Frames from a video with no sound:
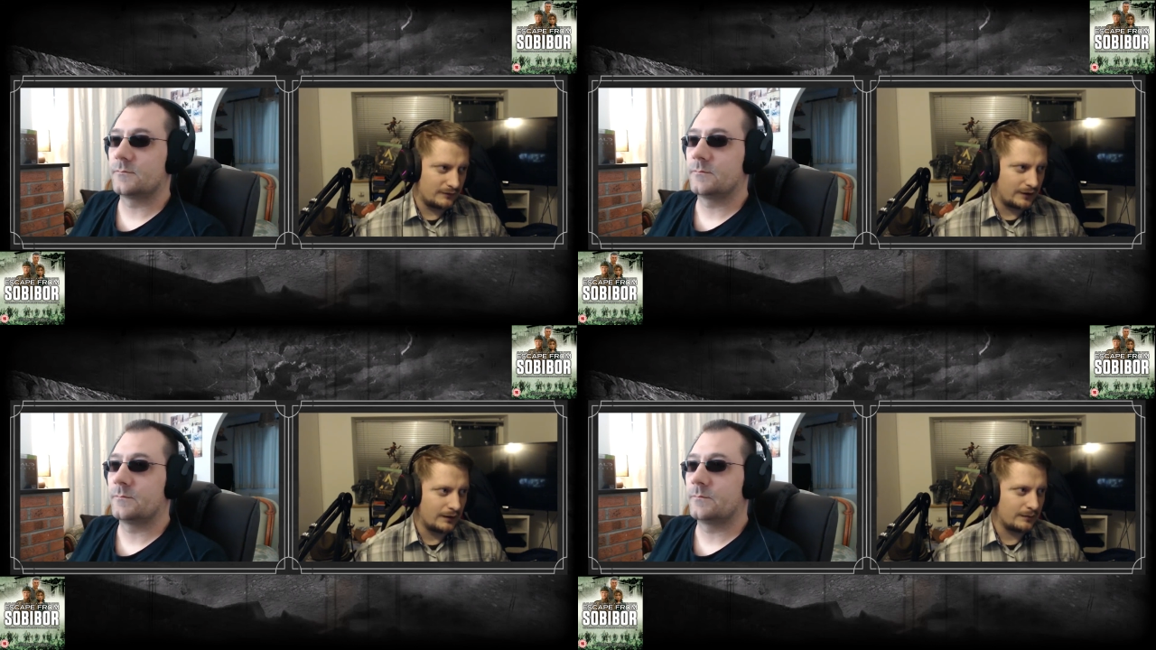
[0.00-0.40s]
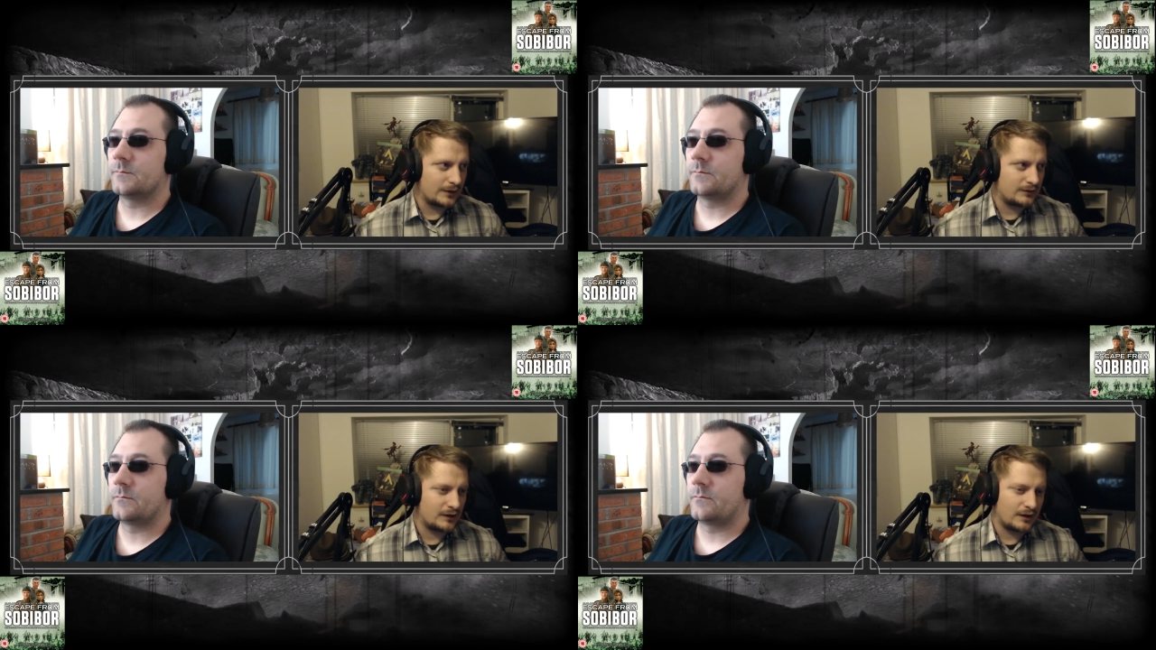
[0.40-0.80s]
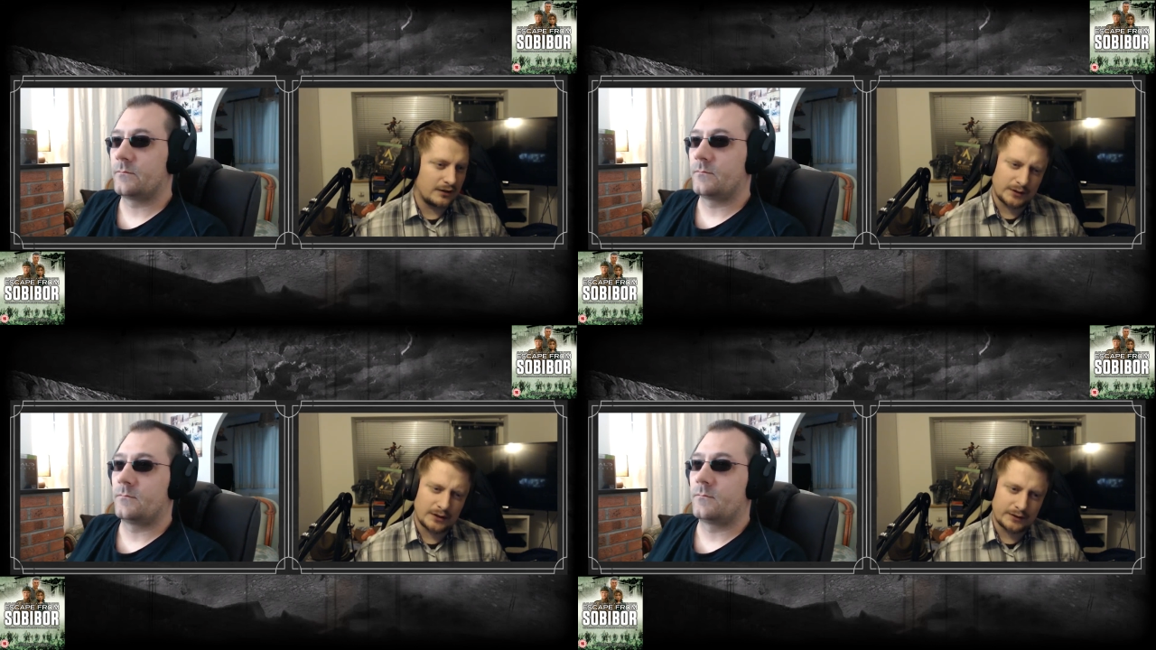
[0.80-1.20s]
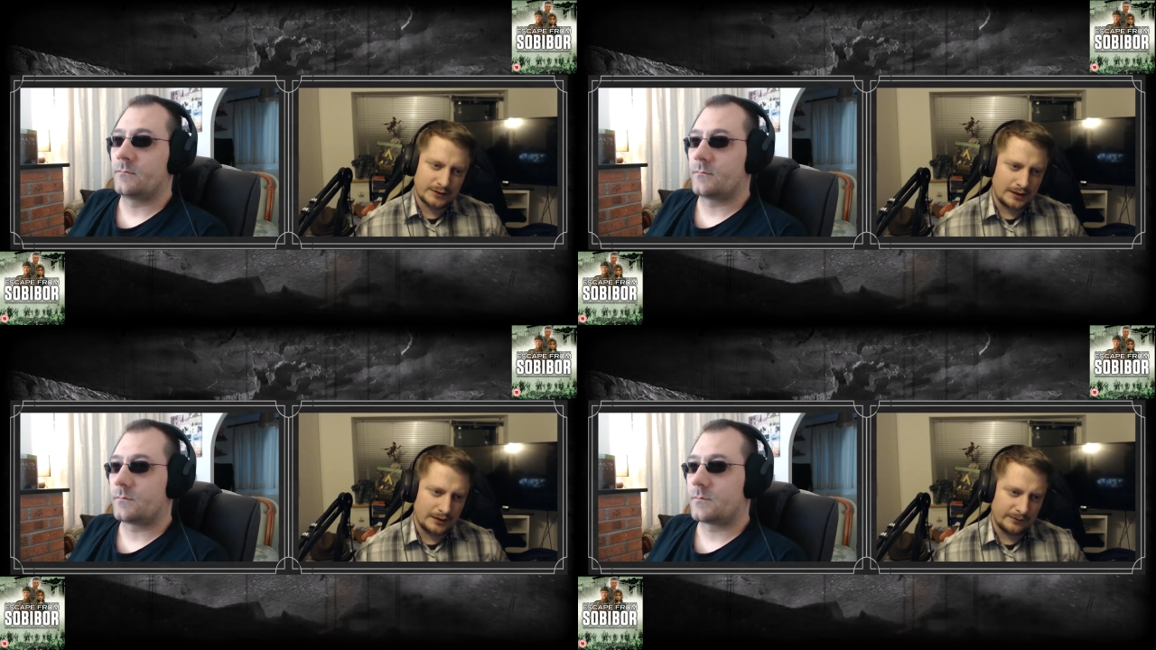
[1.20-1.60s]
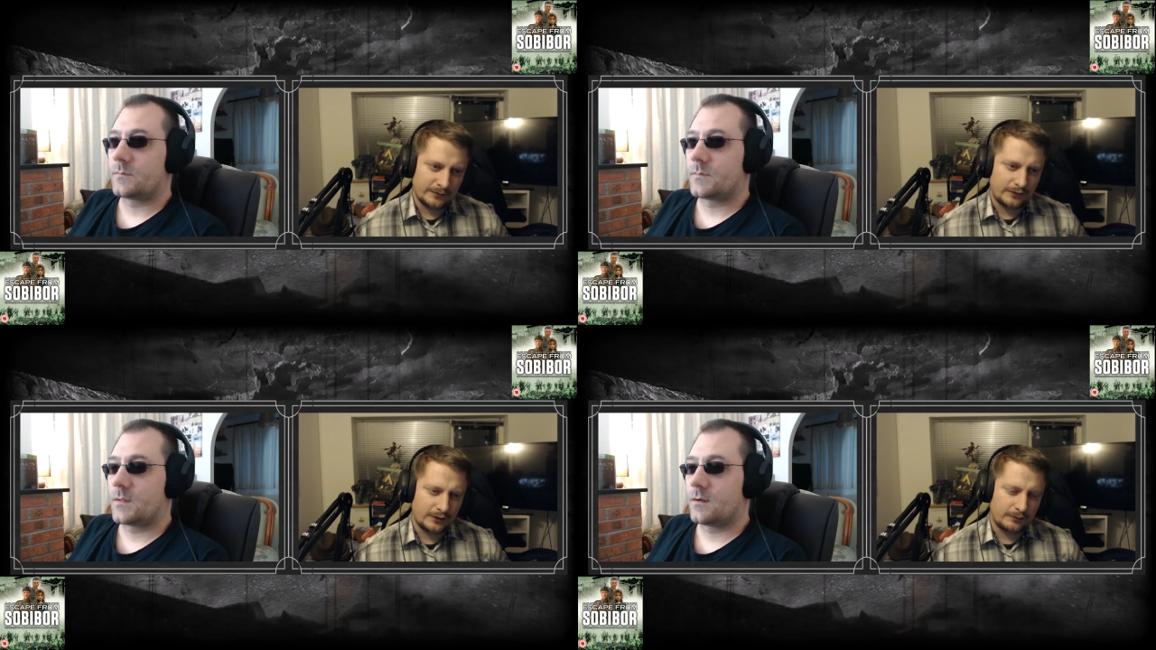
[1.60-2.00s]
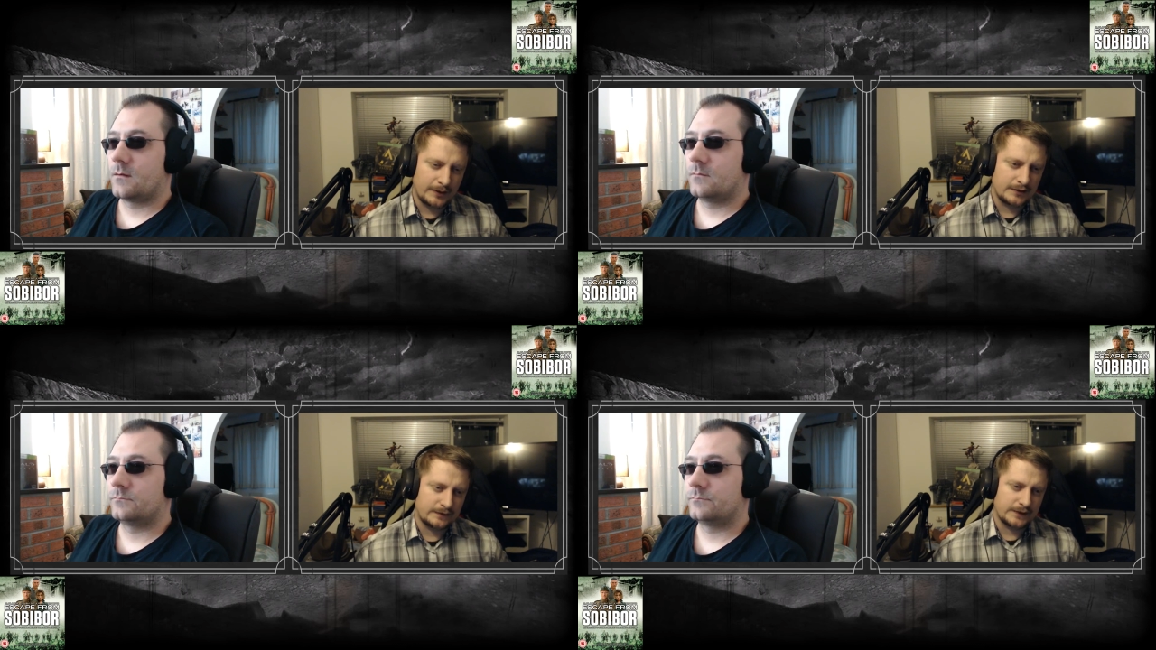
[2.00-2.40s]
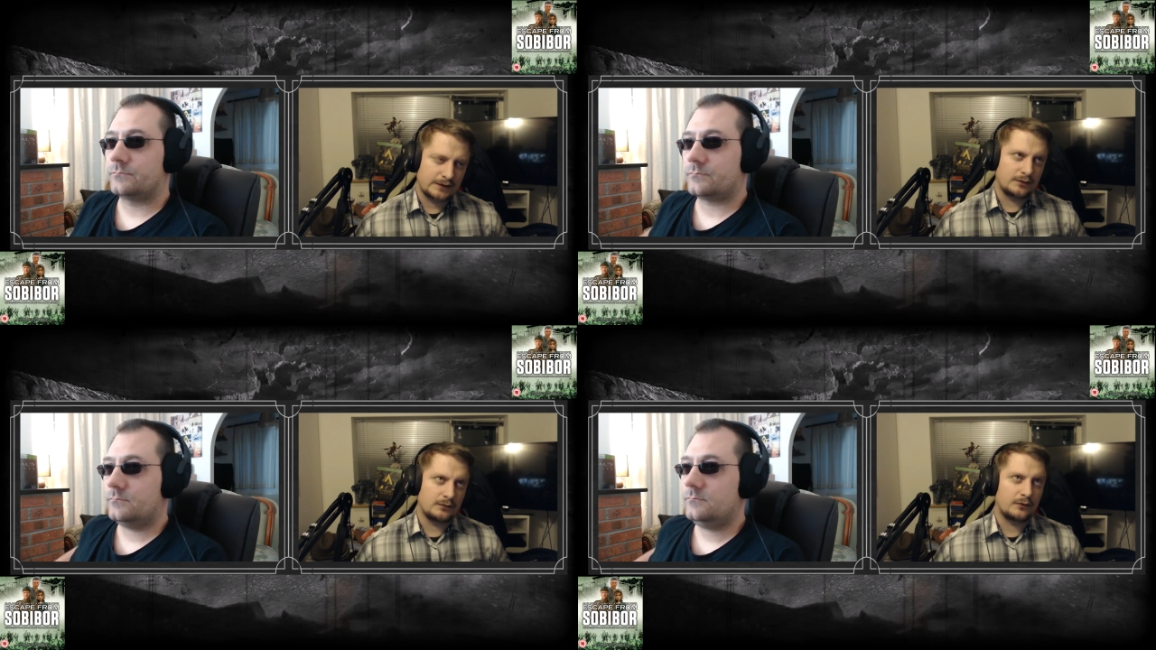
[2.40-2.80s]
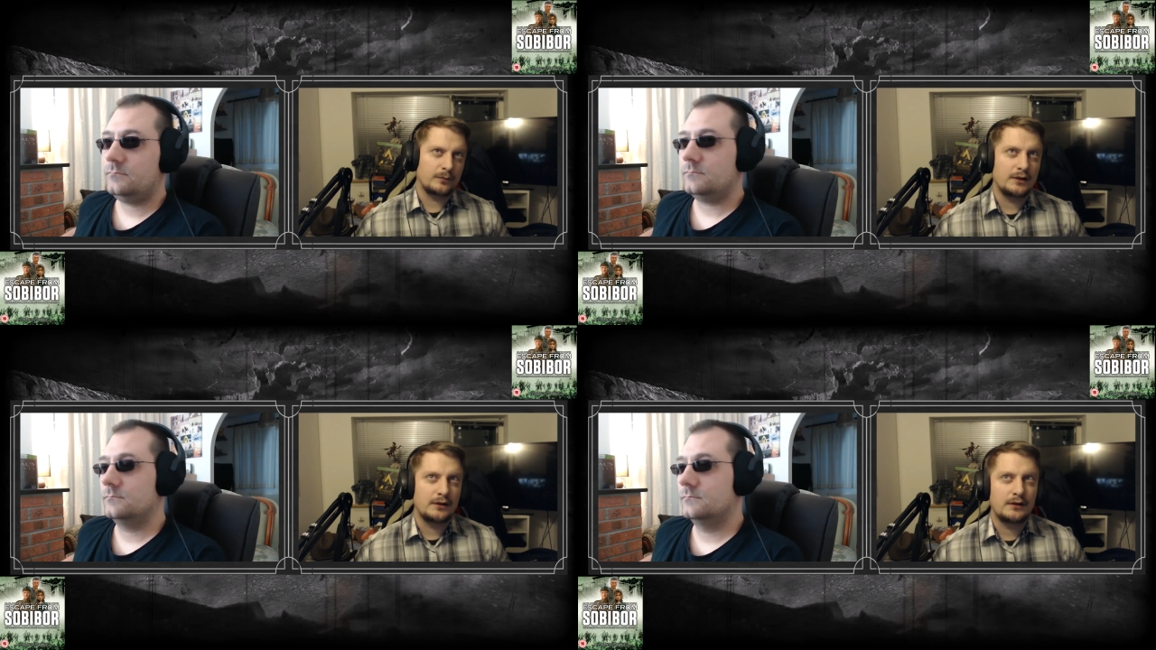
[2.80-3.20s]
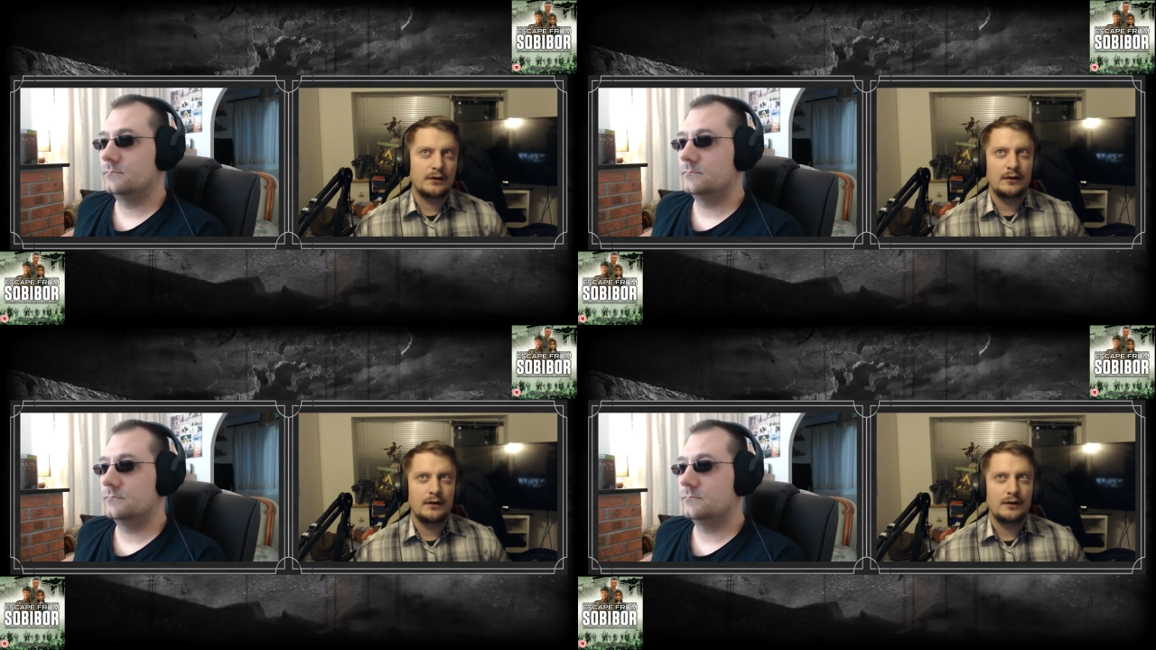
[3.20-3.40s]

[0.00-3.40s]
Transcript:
Speaker 1: very much of our times, despite the fact that it was made